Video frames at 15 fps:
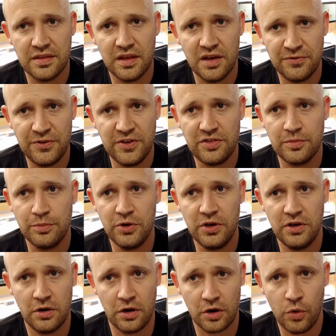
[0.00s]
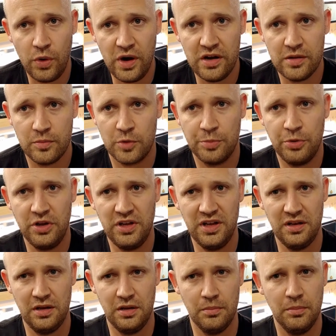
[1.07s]
a fish and put it in our aquarium, we're putting
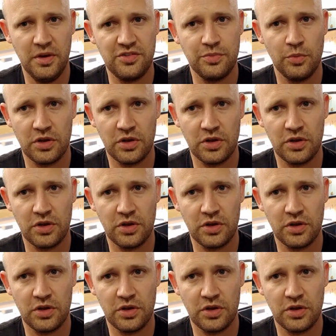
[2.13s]
it in a much